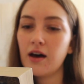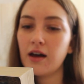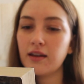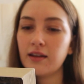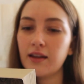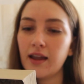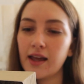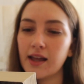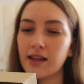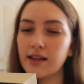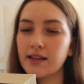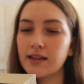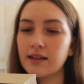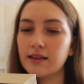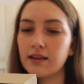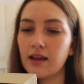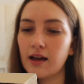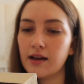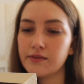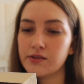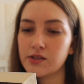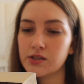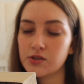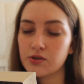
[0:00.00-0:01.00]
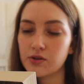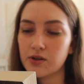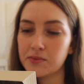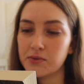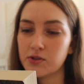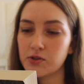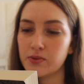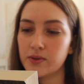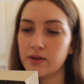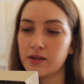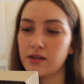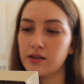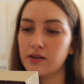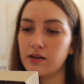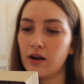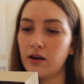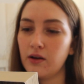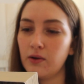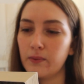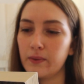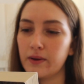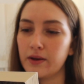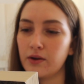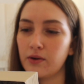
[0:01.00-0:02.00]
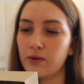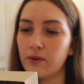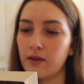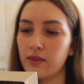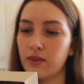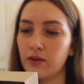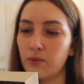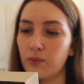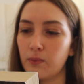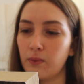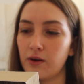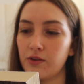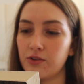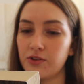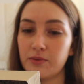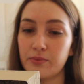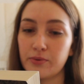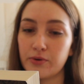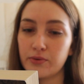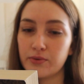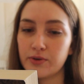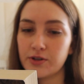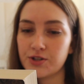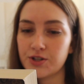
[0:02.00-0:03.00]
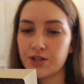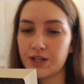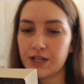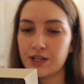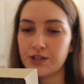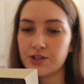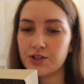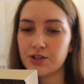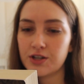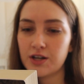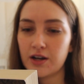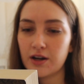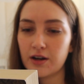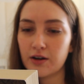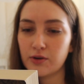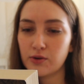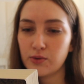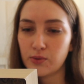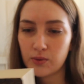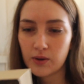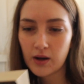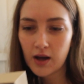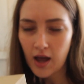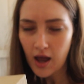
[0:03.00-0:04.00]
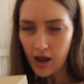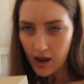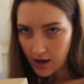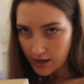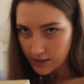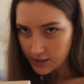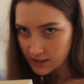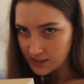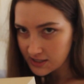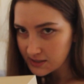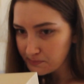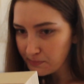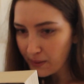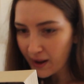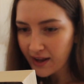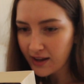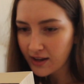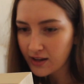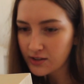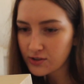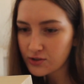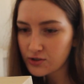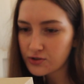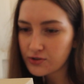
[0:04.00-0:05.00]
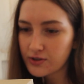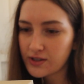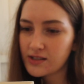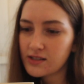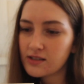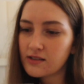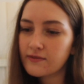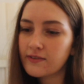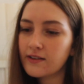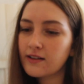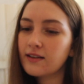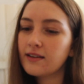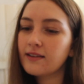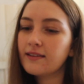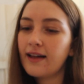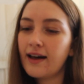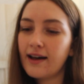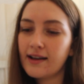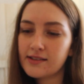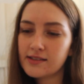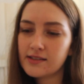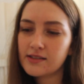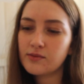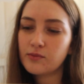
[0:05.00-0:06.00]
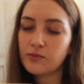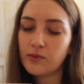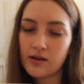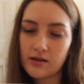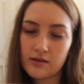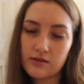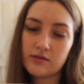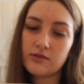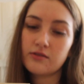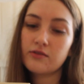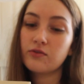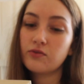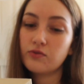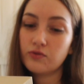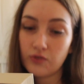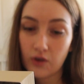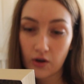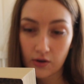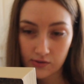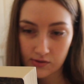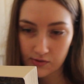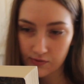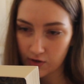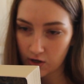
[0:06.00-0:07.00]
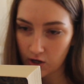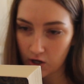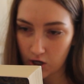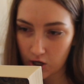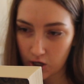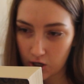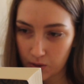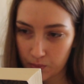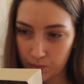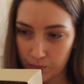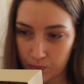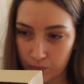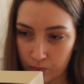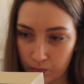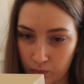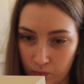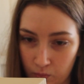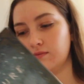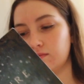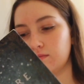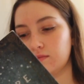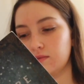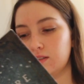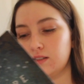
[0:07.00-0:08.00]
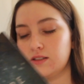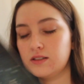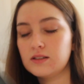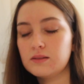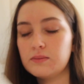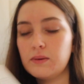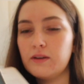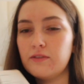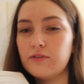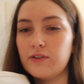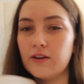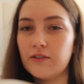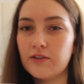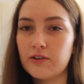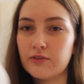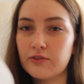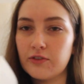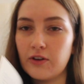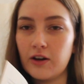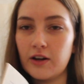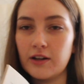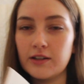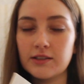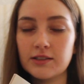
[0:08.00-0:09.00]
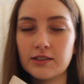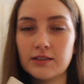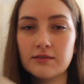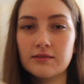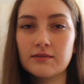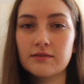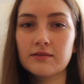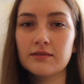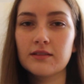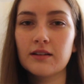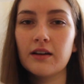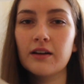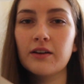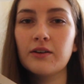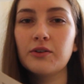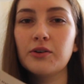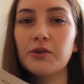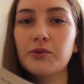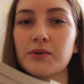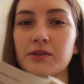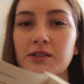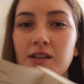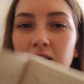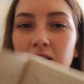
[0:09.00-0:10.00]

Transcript: unlikely love story between a young widow and the wealthy Parisian engineer who, despite constraints of class and wealth, falls for her. This is my favorite font. I don't know what